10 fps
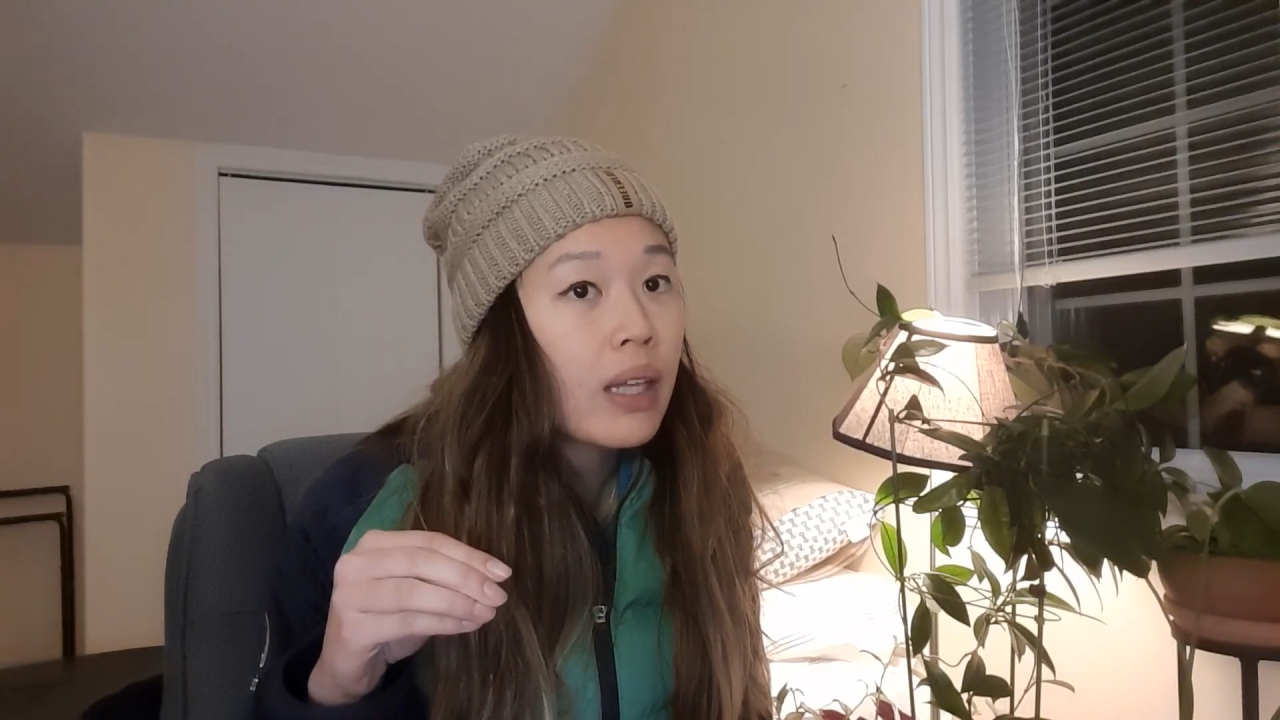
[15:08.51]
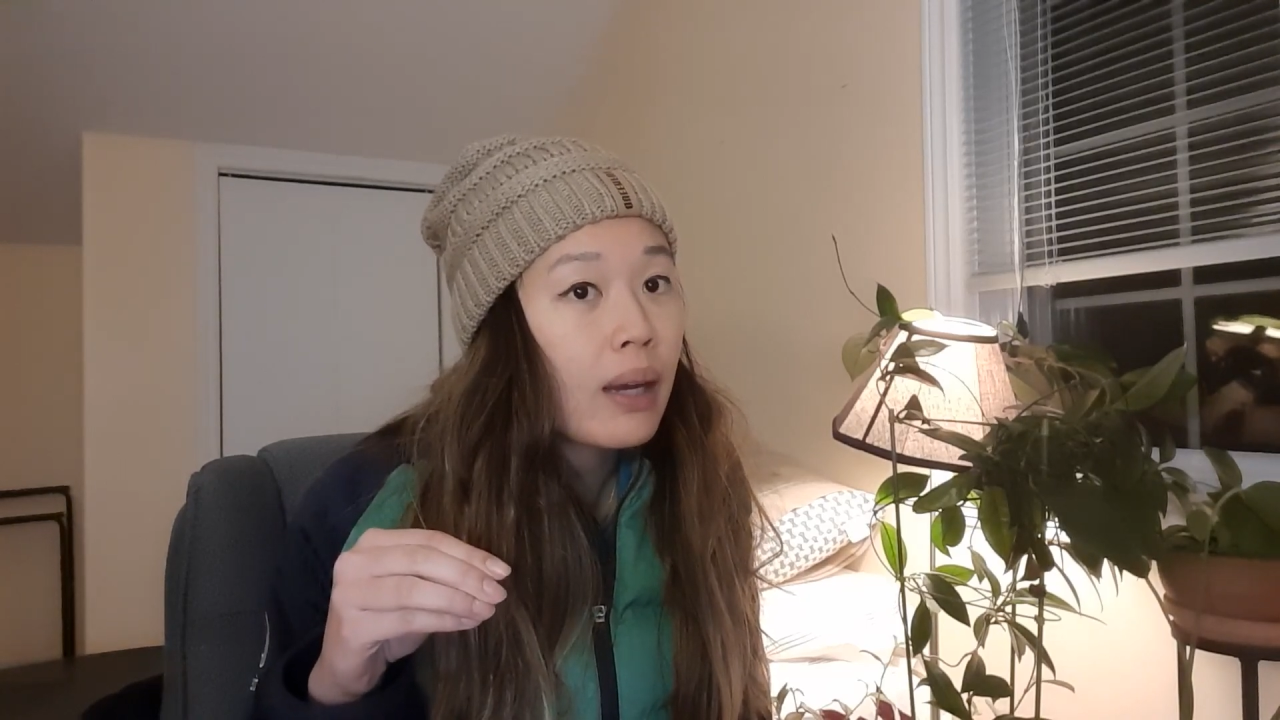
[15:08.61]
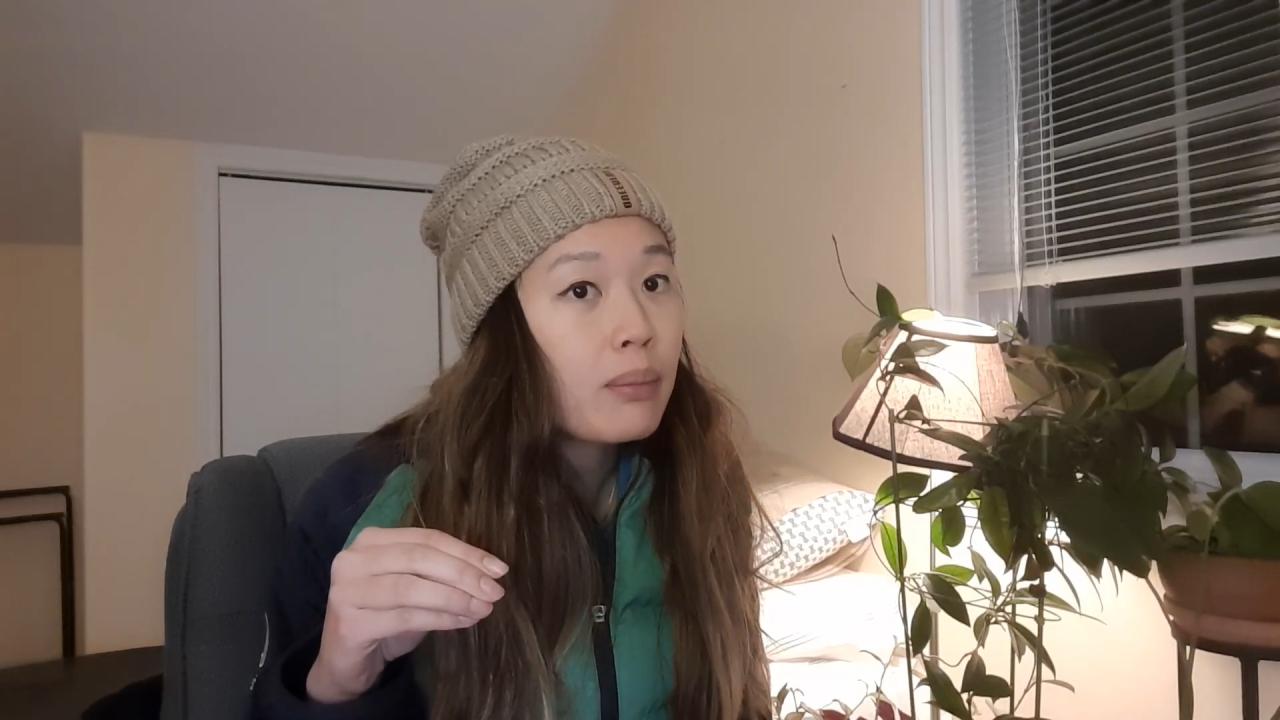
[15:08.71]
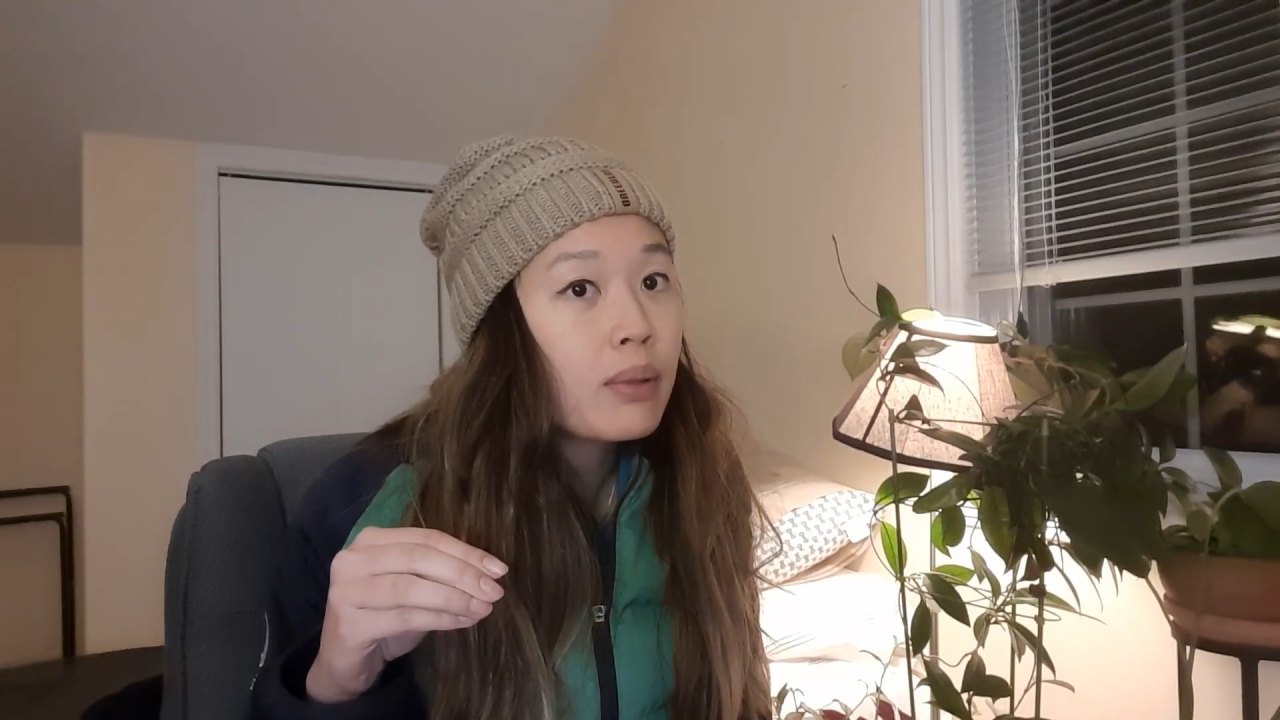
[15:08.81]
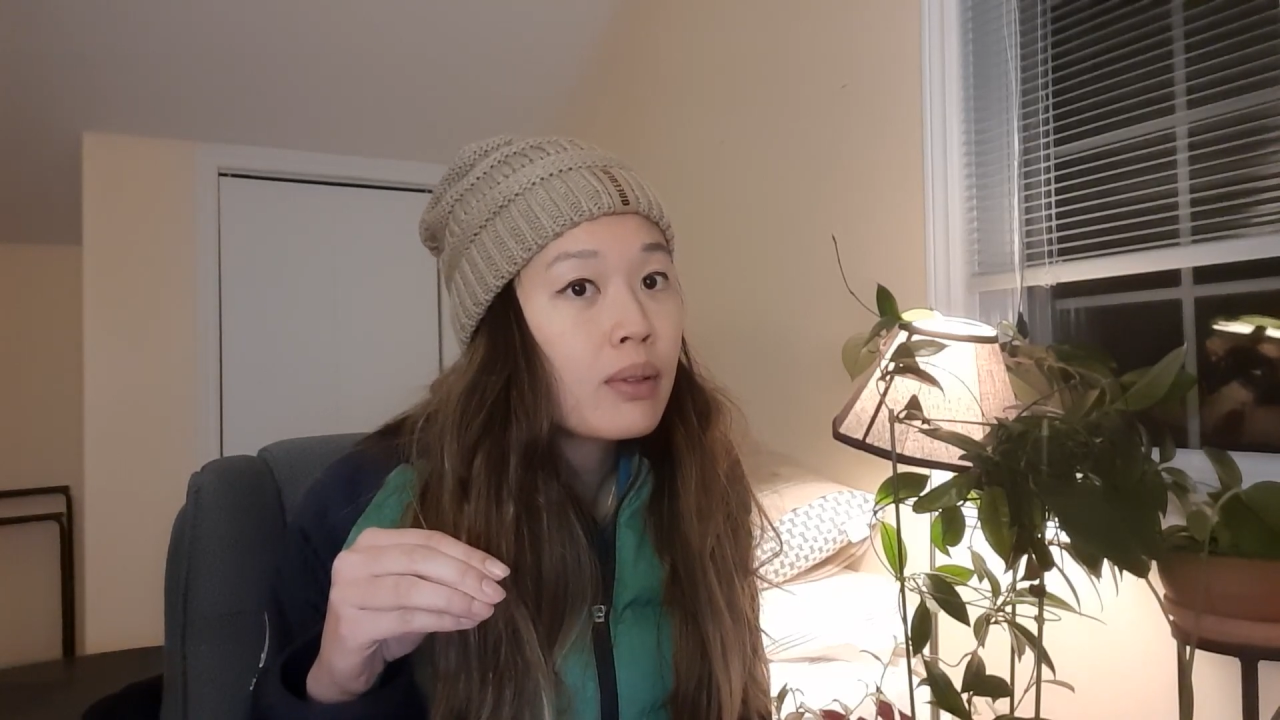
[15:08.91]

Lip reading: lamp,